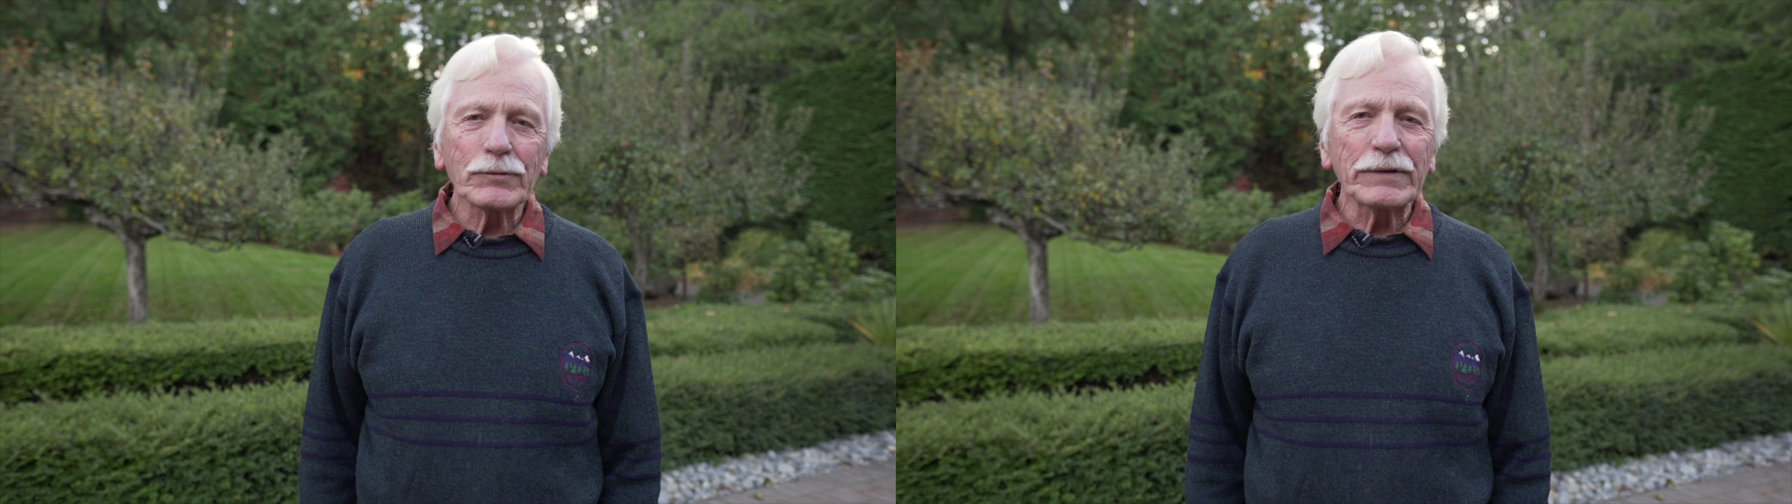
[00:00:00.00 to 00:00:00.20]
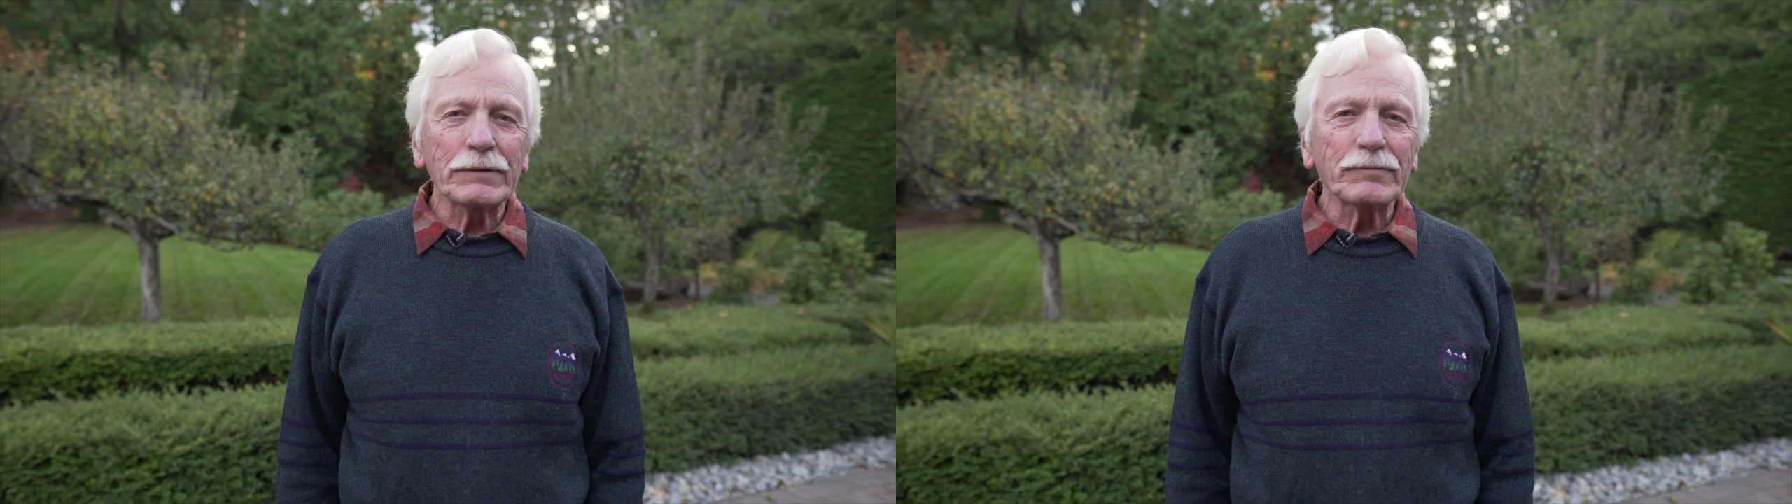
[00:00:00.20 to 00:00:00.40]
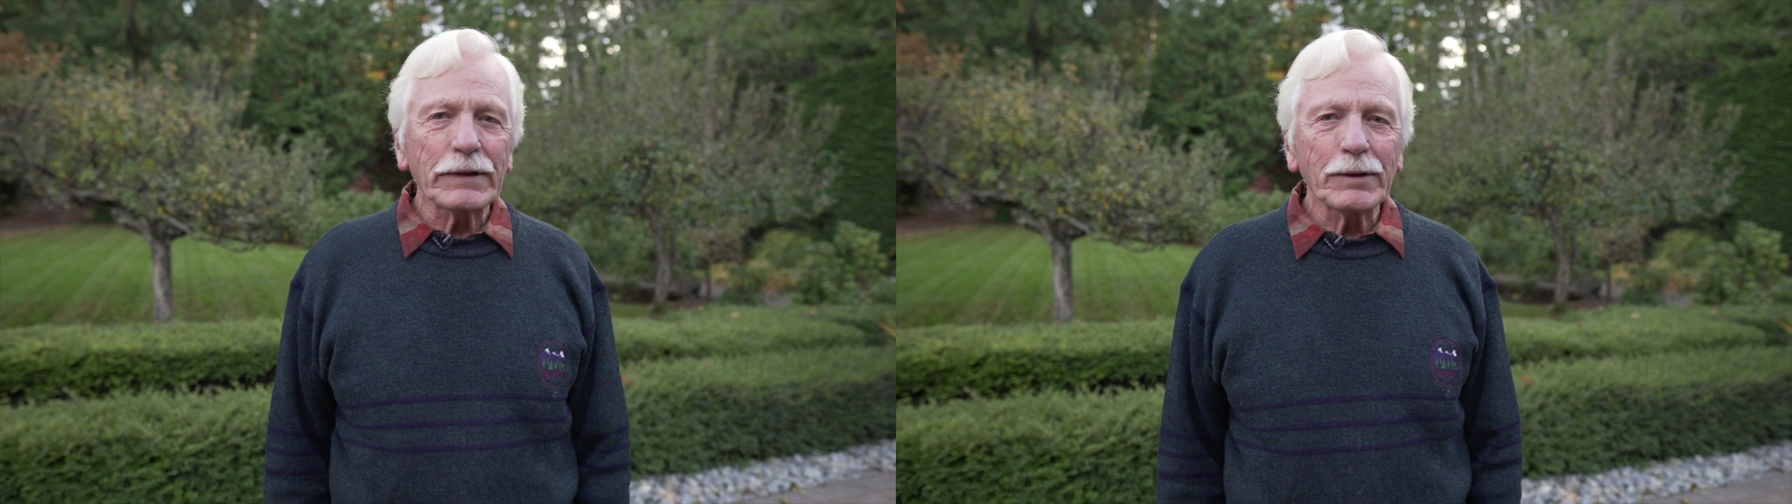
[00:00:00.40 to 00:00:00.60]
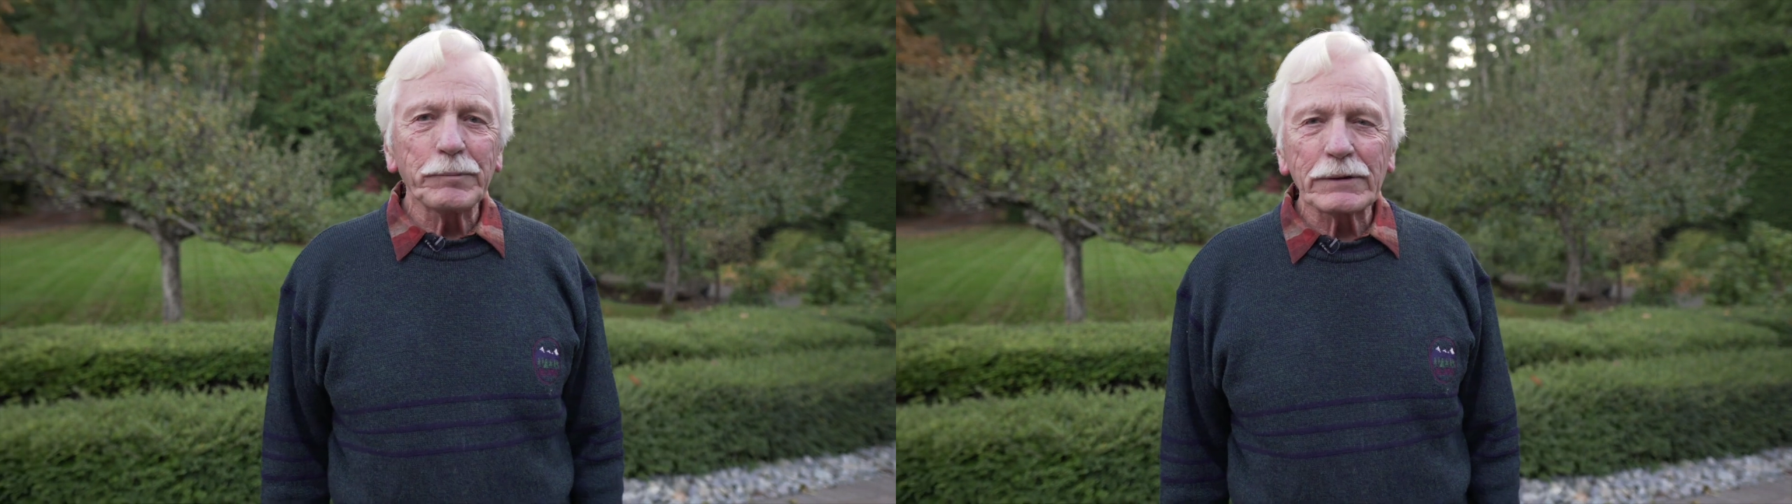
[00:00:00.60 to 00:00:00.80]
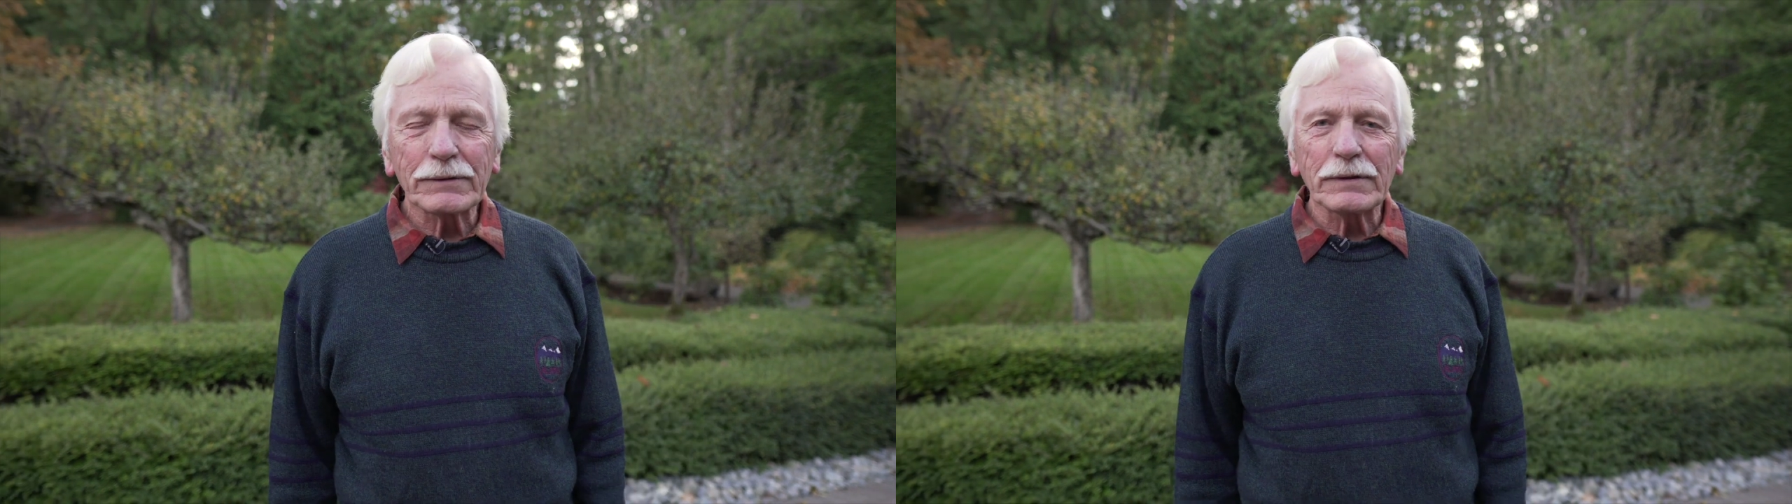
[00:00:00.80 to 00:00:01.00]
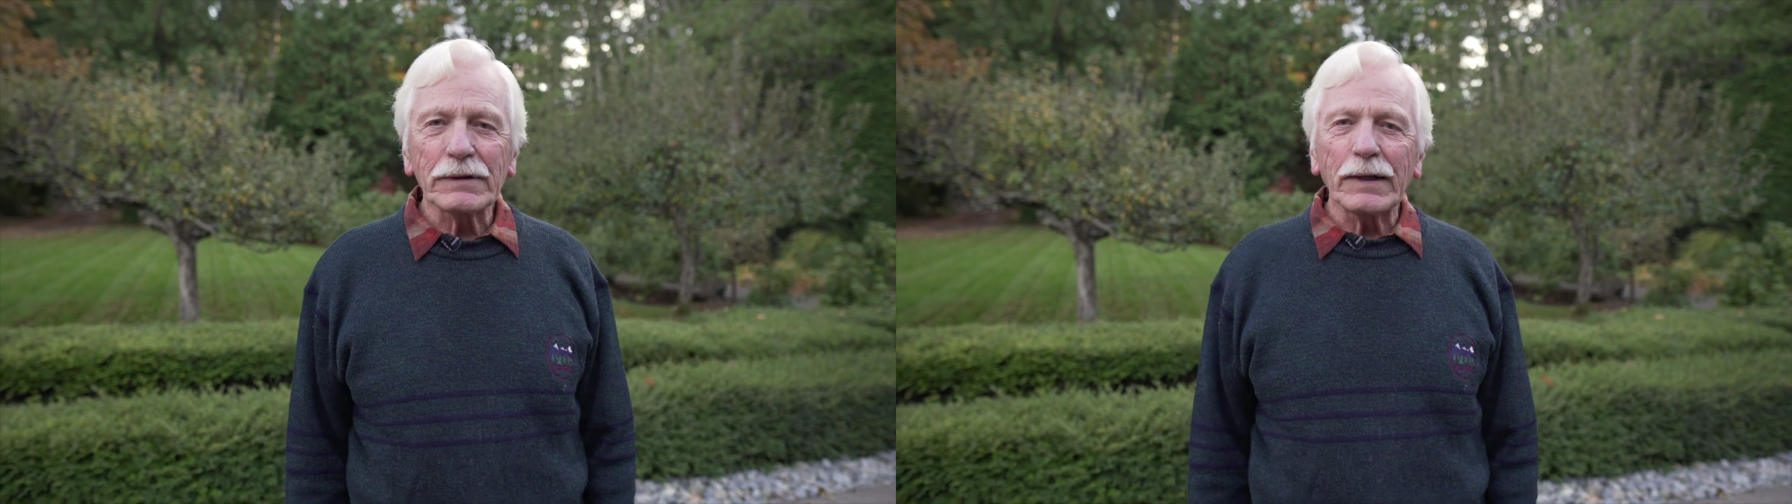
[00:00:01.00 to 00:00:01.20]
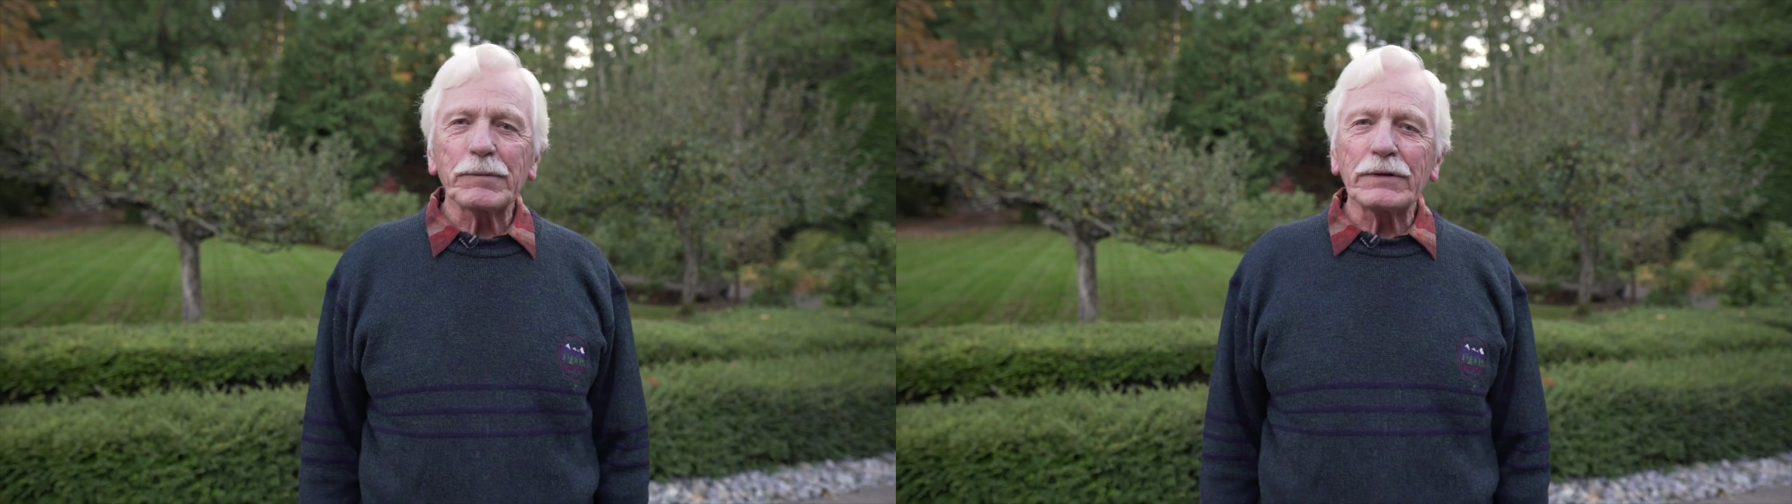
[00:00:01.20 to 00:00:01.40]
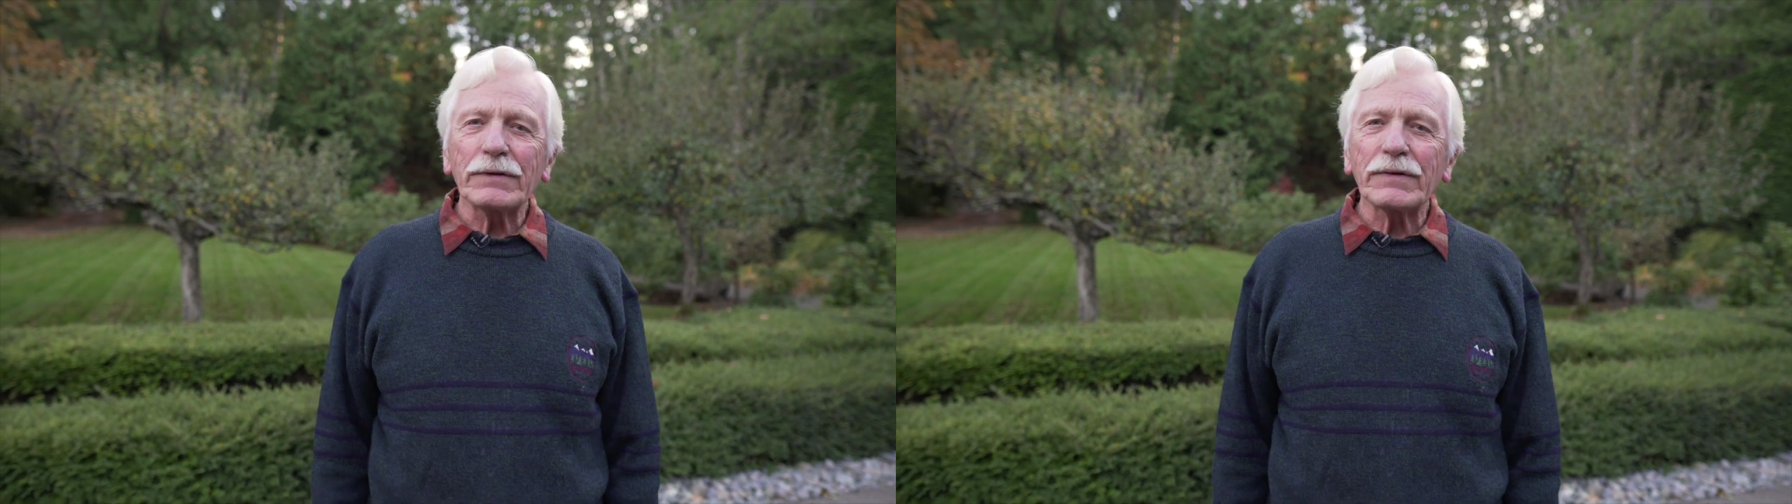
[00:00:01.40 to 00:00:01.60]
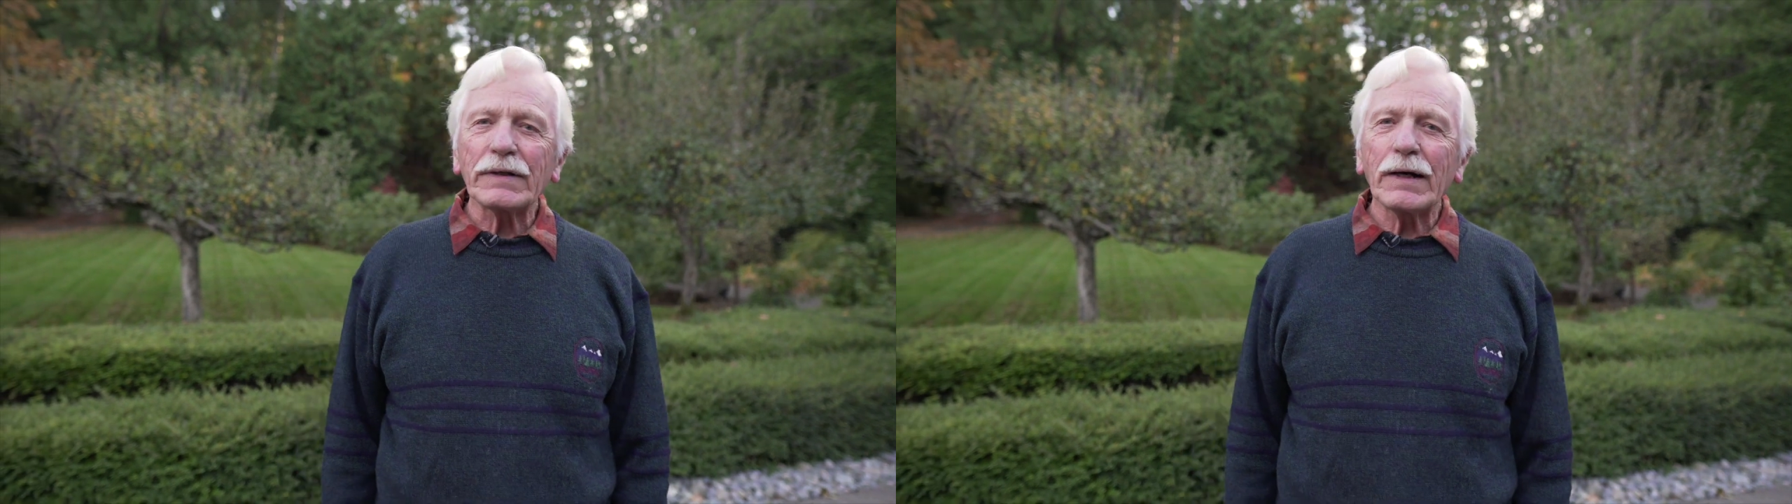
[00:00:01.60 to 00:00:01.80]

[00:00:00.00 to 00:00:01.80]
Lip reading: of an environmental calamity that